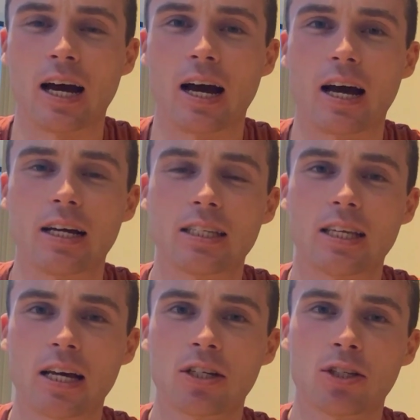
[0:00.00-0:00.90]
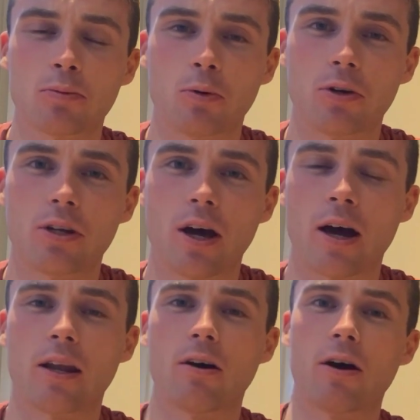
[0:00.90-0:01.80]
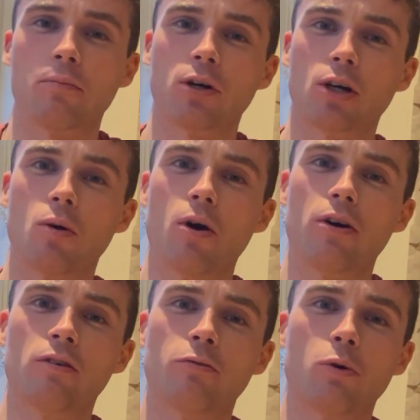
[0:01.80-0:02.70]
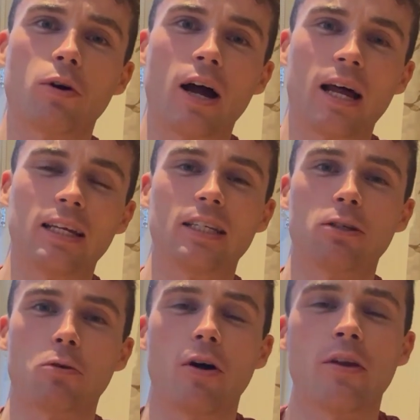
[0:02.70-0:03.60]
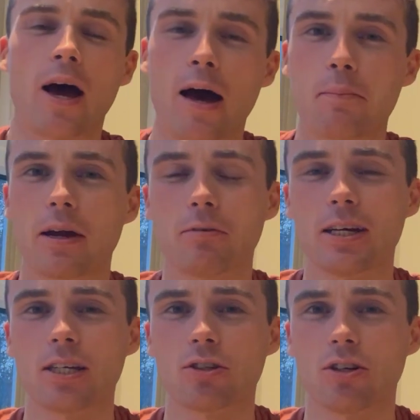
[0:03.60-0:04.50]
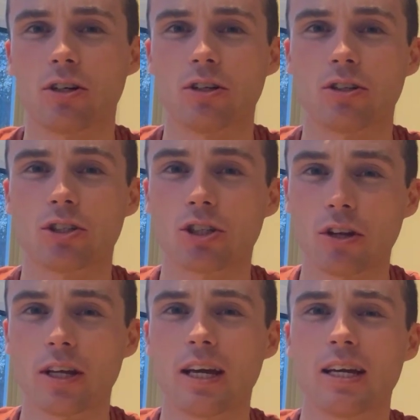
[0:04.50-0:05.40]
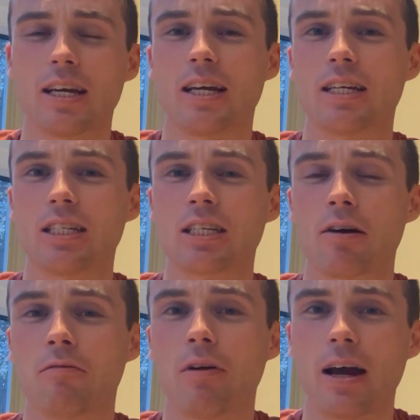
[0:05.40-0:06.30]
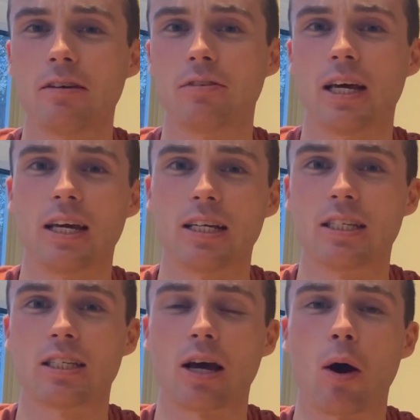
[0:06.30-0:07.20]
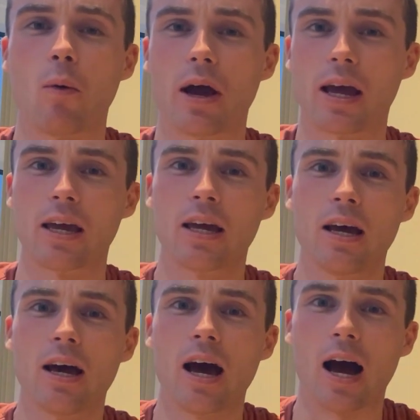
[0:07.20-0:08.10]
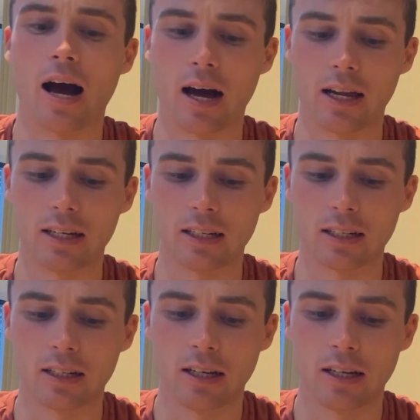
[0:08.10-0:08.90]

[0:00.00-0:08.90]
a session this morning and now I'm gonna go out for an easy run, and my race on Sunday is 5 days away. And